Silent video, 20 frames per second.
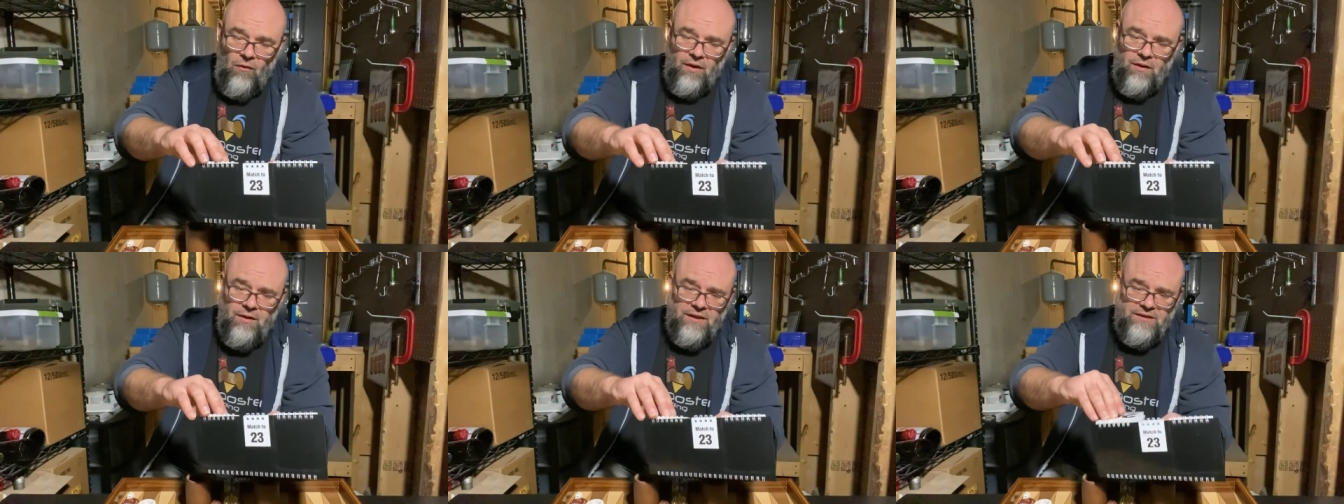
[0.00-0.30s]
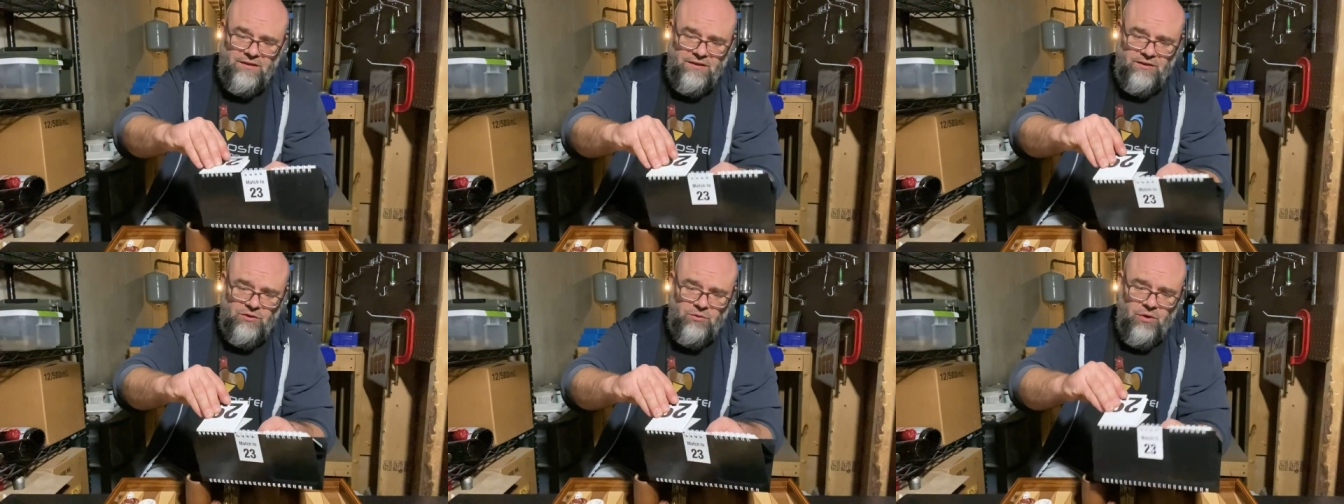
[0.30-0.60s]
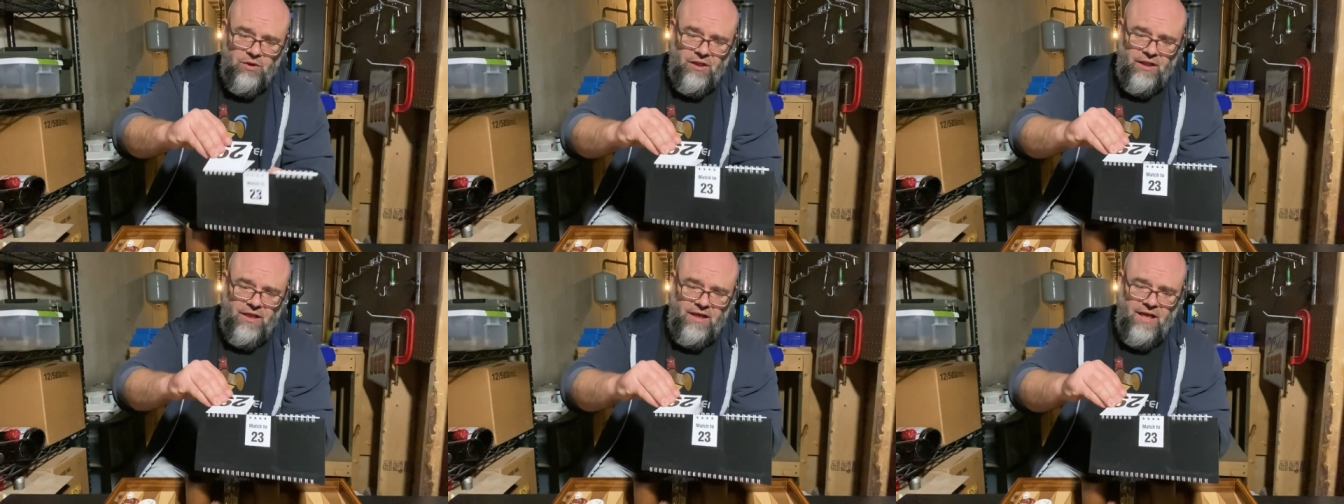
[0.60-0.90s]
this is a
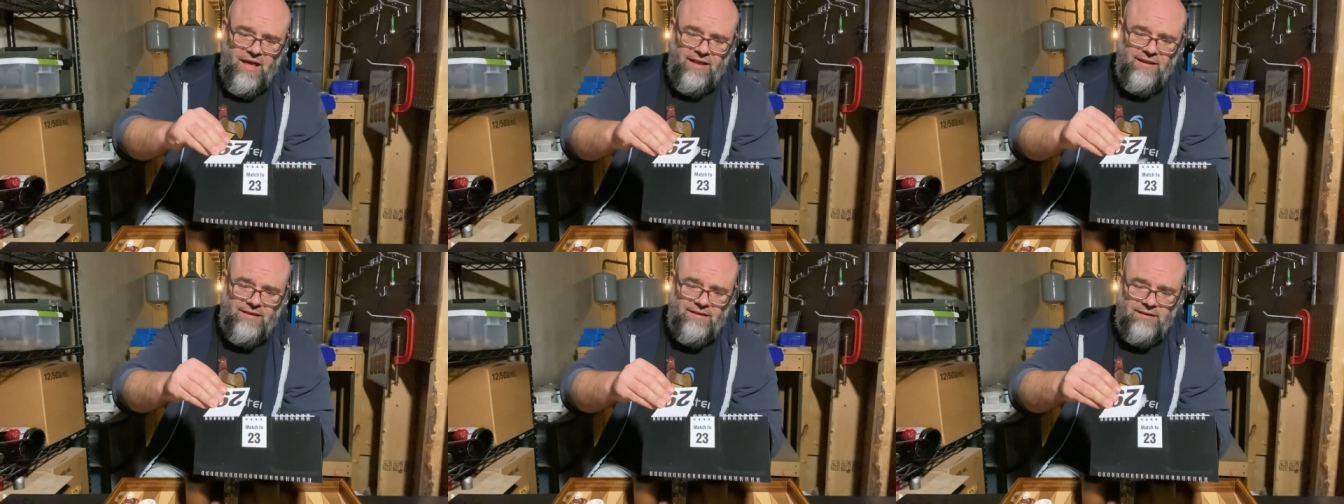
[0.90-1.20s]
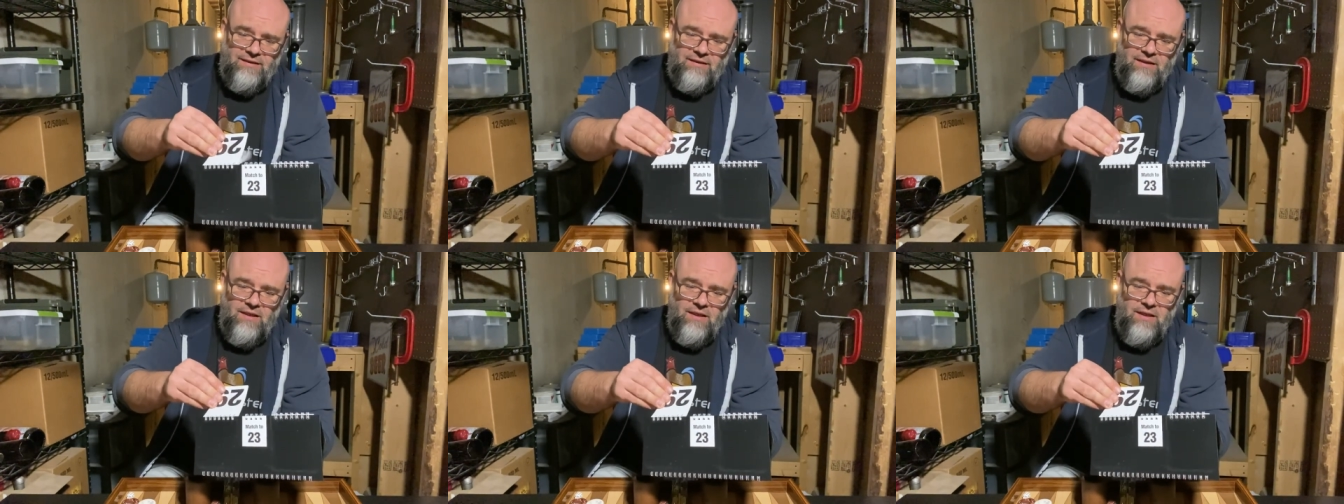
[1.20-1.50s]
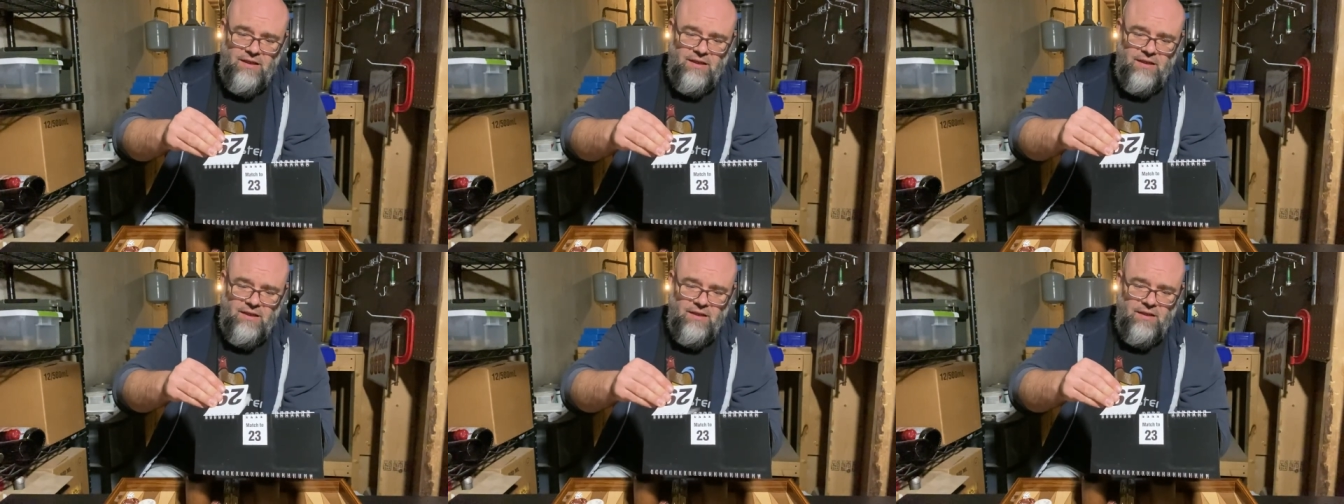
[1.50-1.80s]
really nice
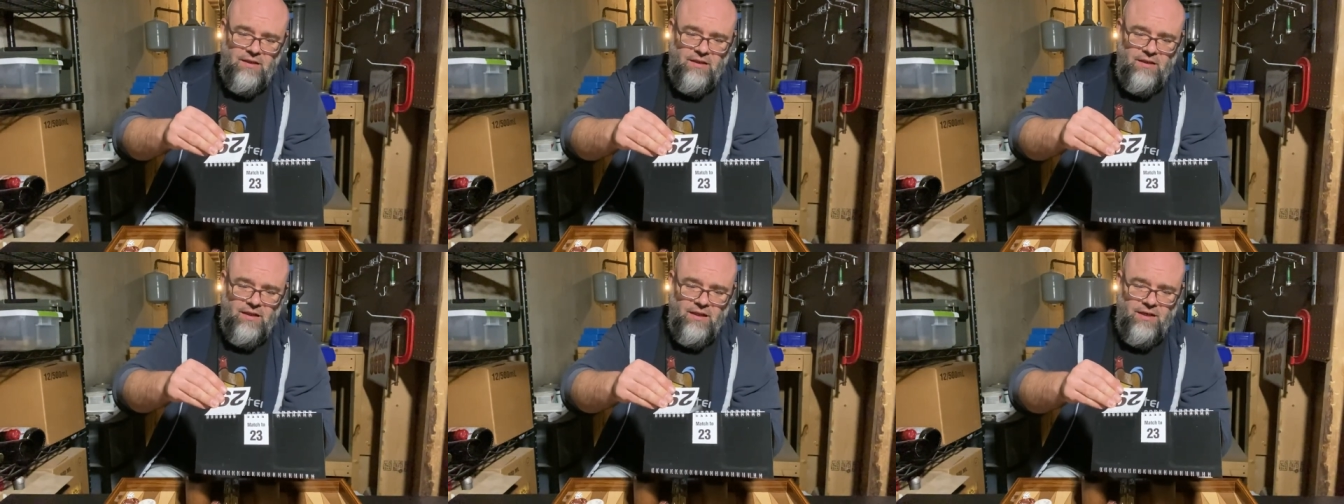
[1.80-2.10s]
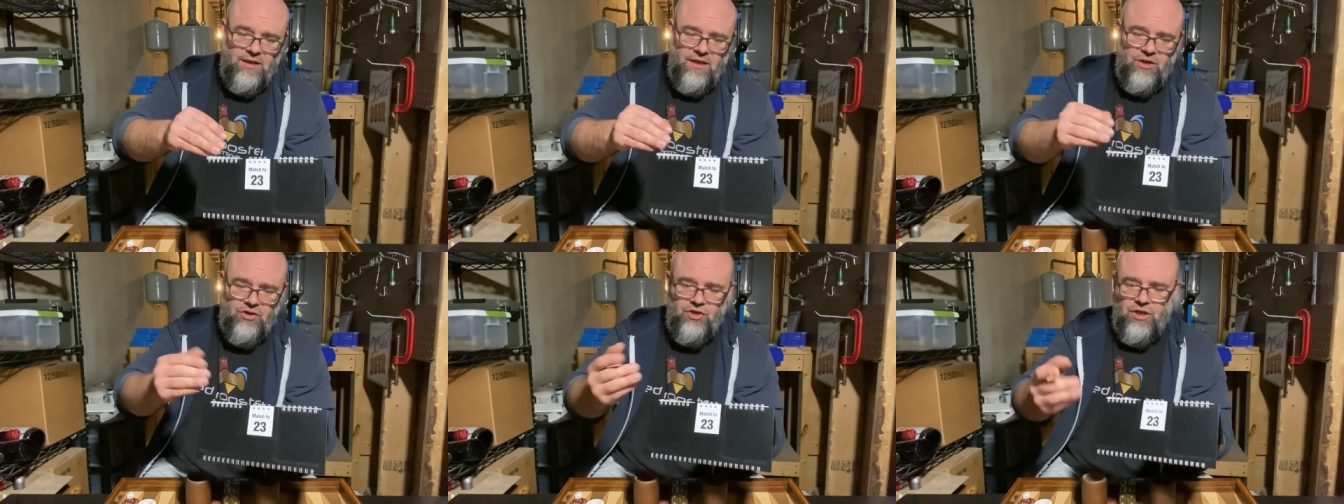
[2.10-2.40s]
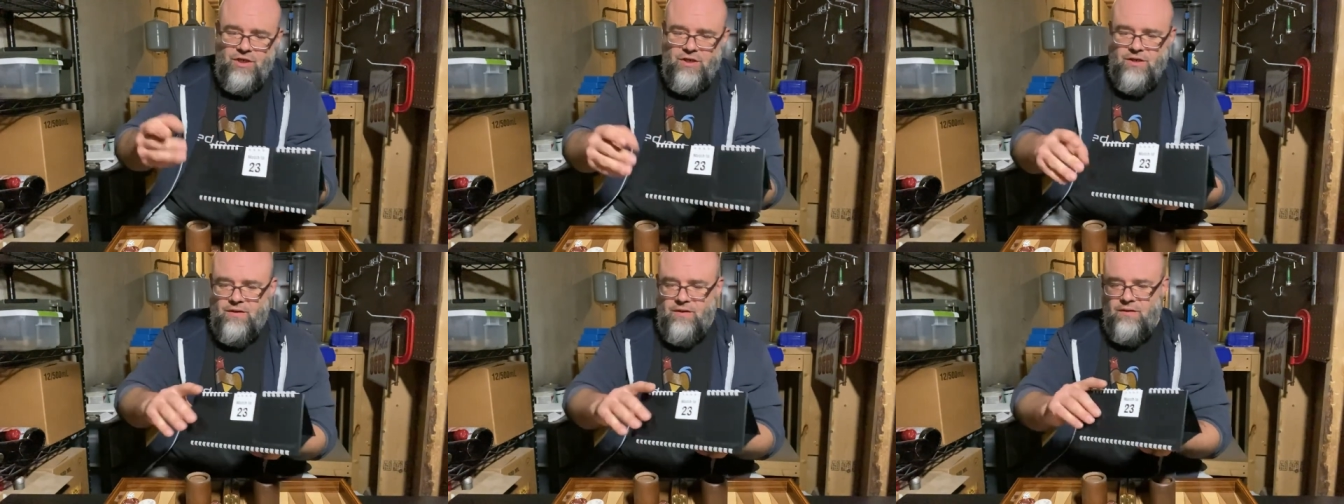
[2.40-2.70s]

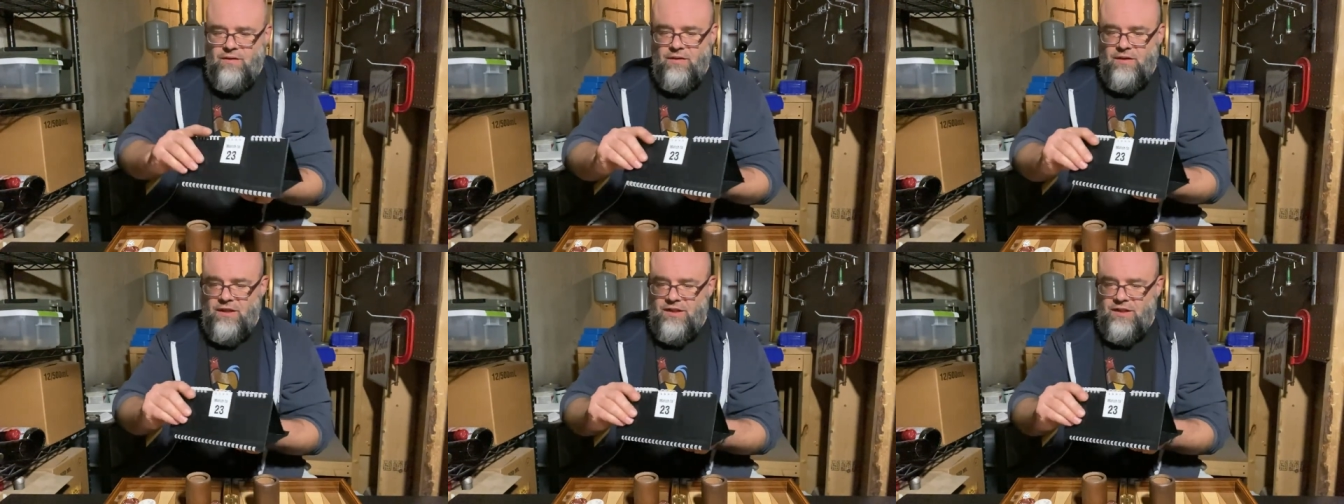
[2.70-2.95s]
addition.